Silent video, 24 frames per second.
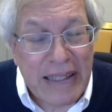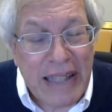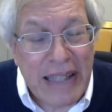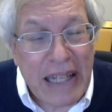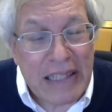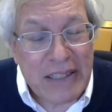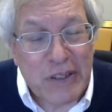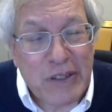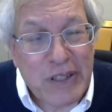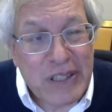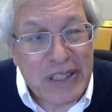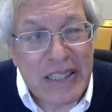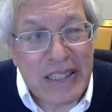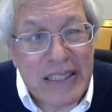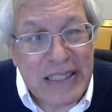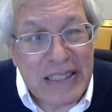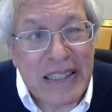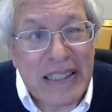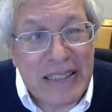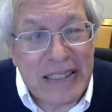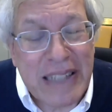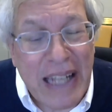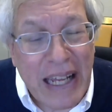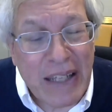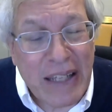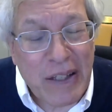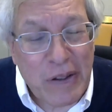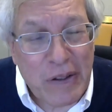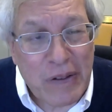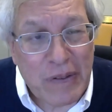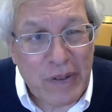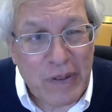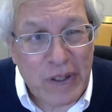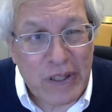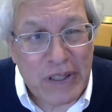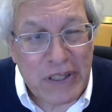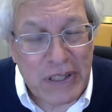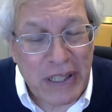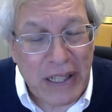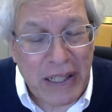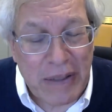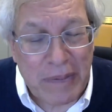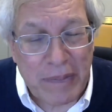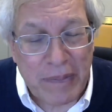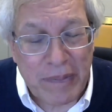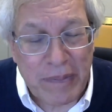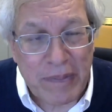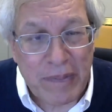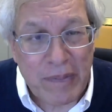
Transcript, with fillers: That's because this is a state university.